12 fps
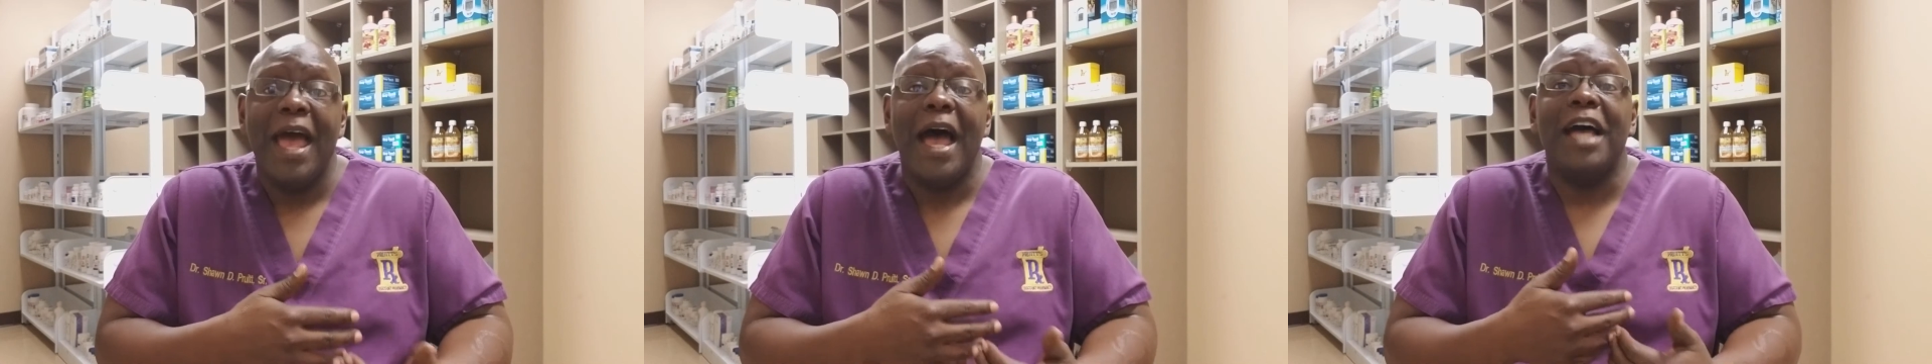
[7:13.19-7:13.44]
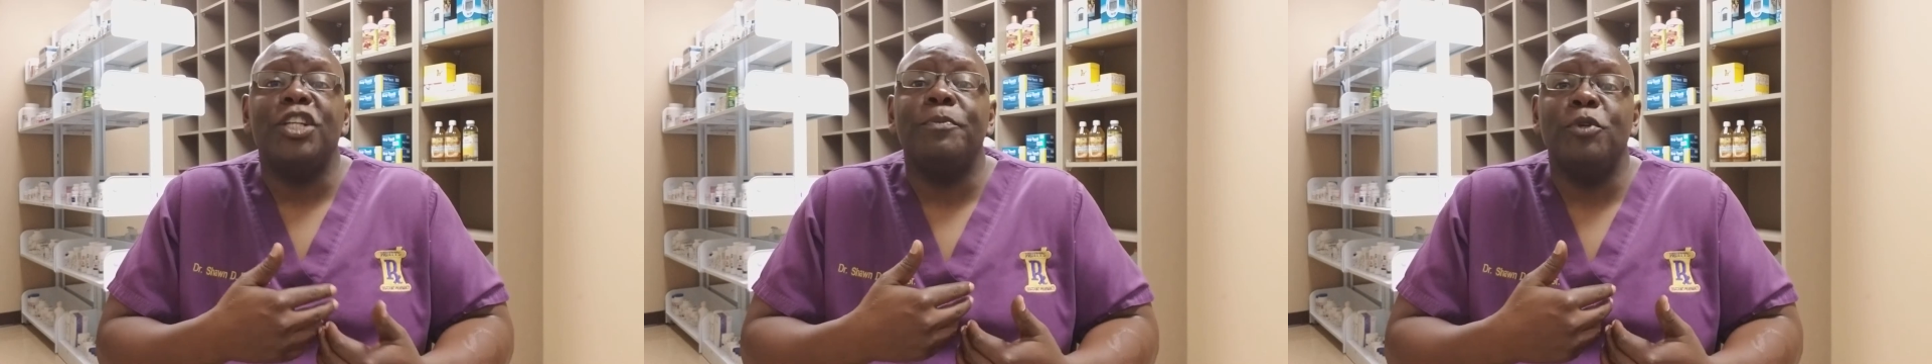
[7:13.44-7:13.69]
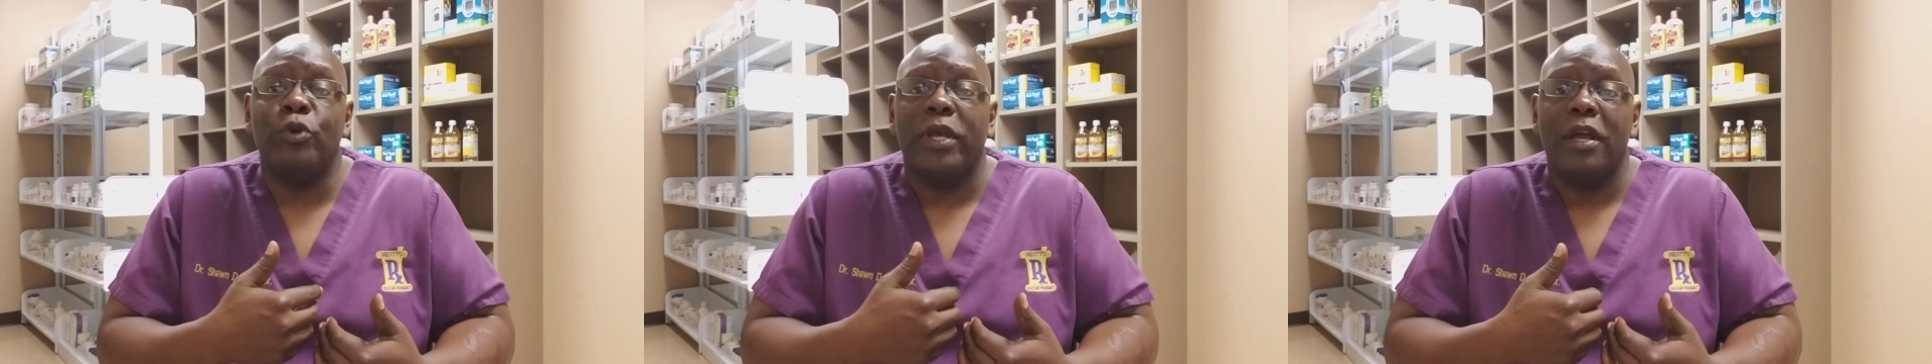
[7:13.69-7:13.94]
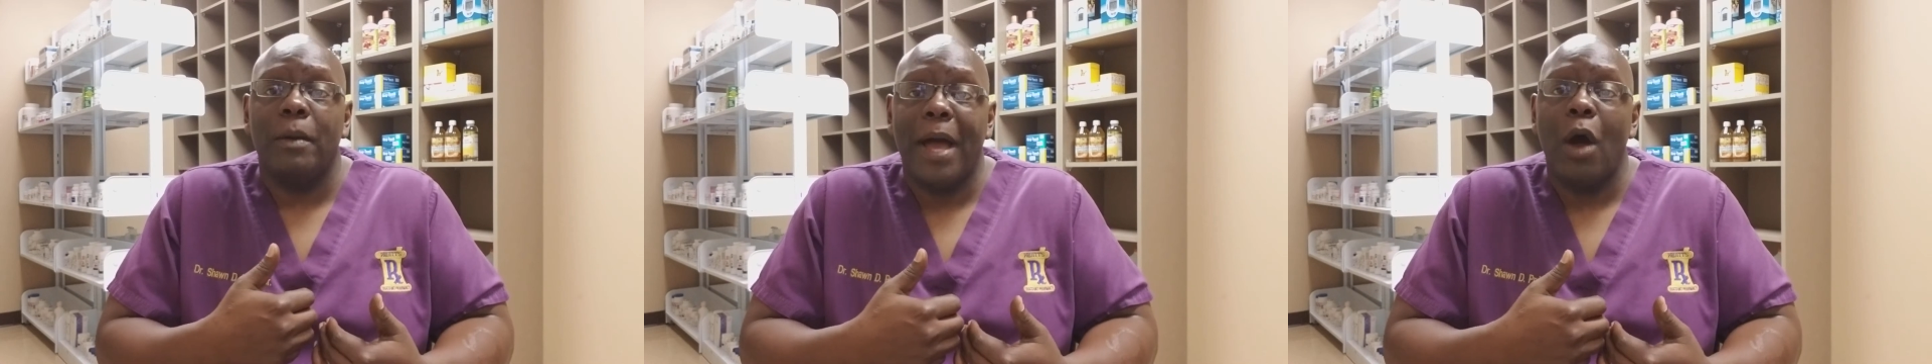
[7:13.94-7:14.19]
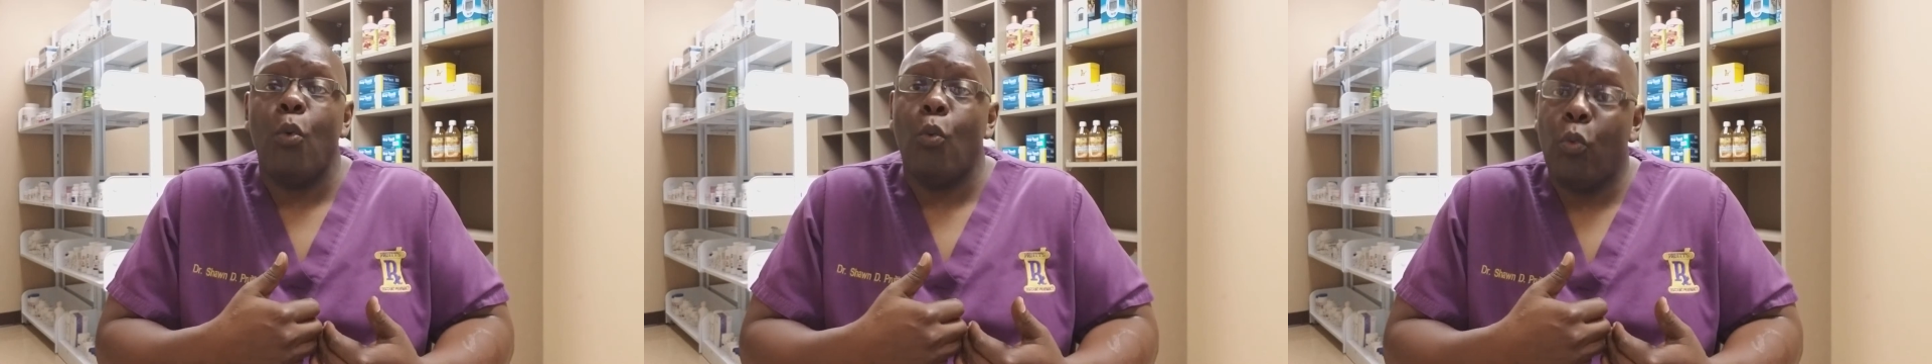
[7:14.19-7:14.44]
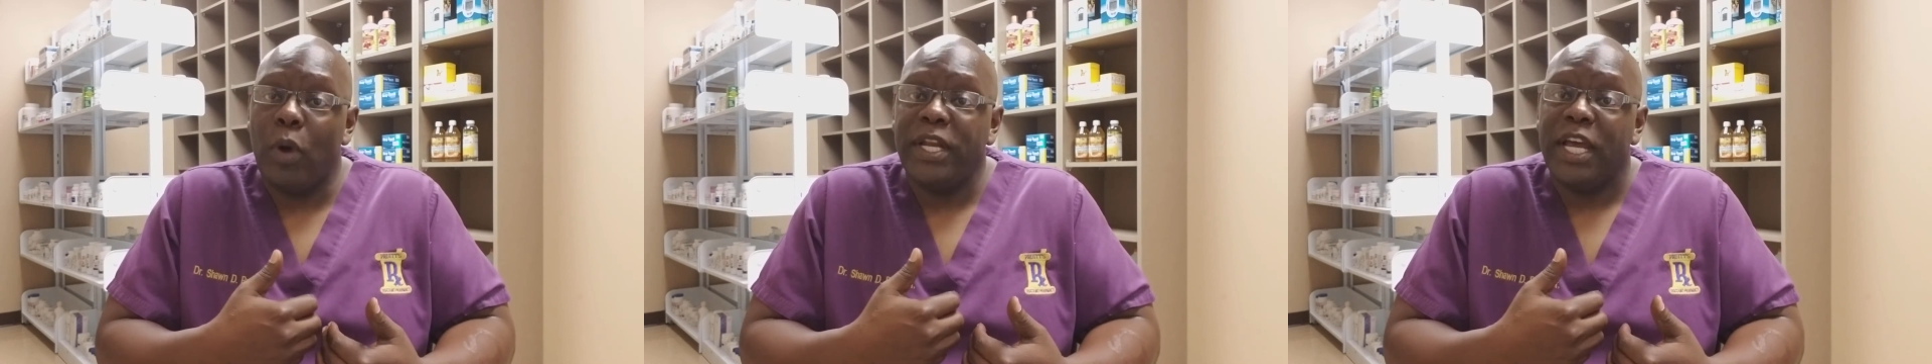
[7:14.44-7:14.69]
I should be drinking about
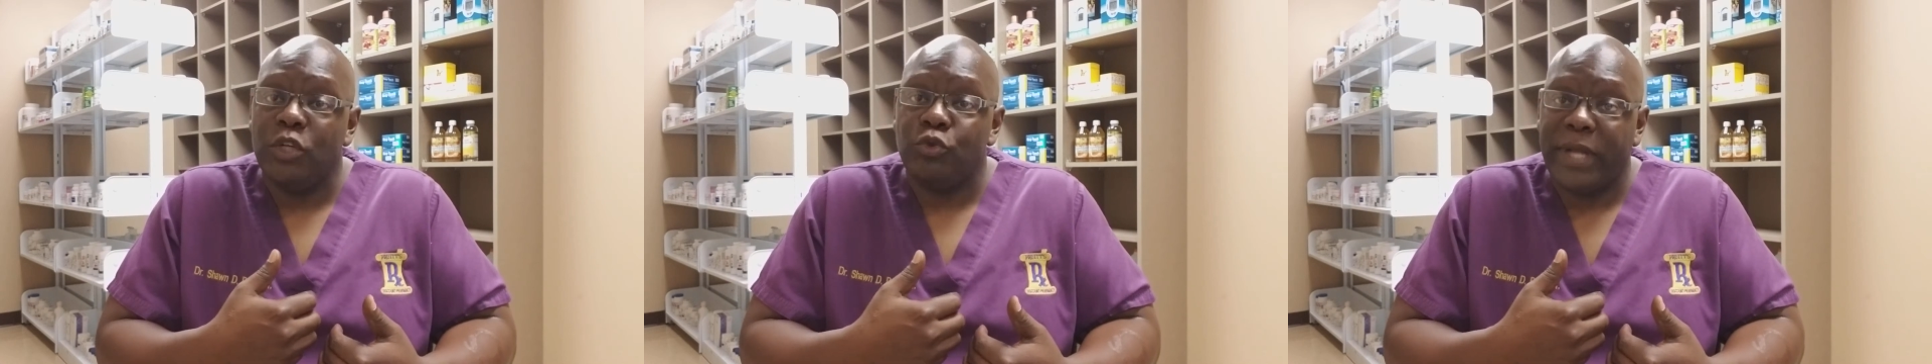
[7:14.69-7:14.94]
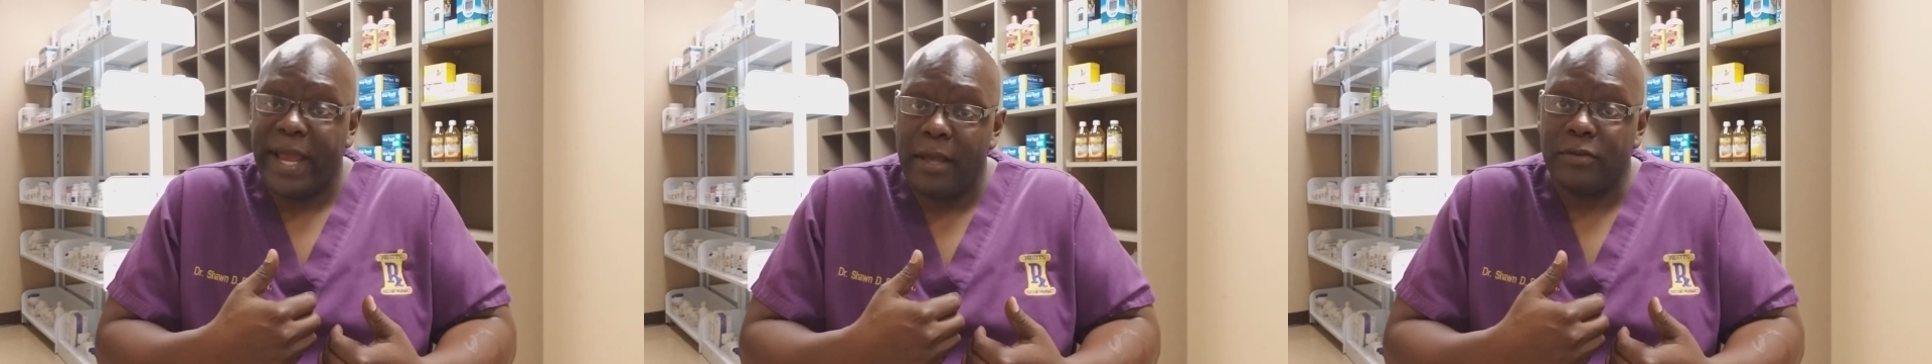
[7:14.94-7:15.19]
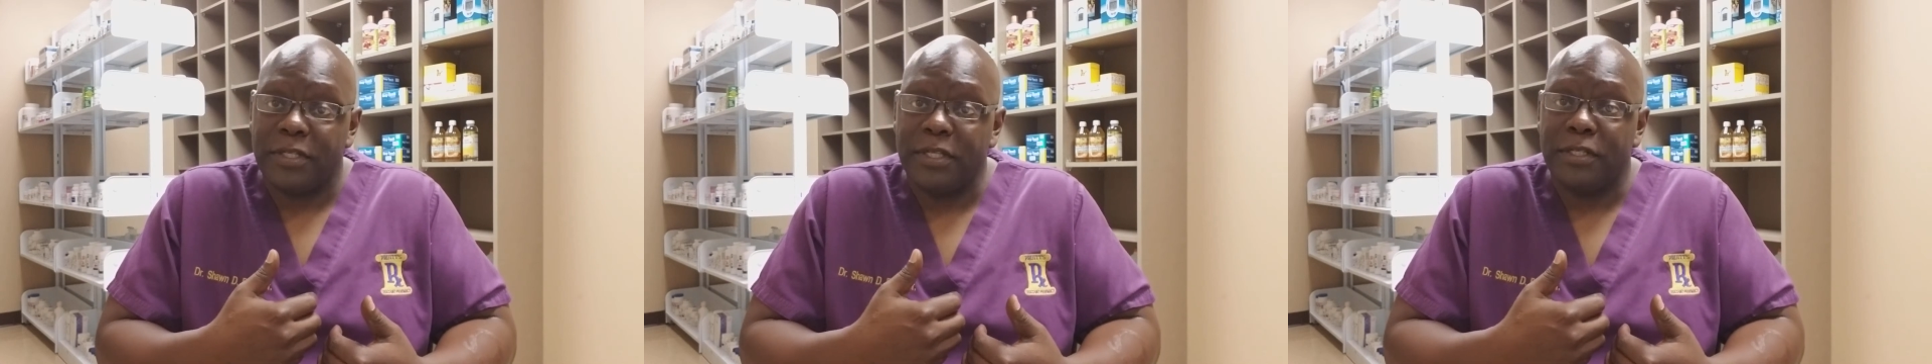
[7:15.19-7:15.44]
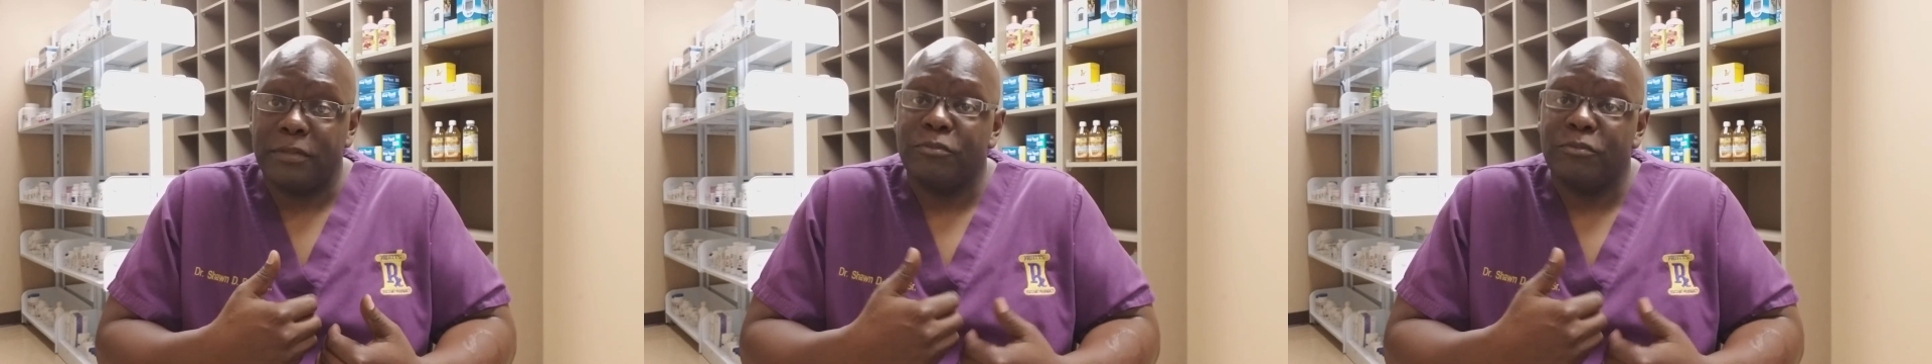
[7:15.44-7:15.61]
100 ounces.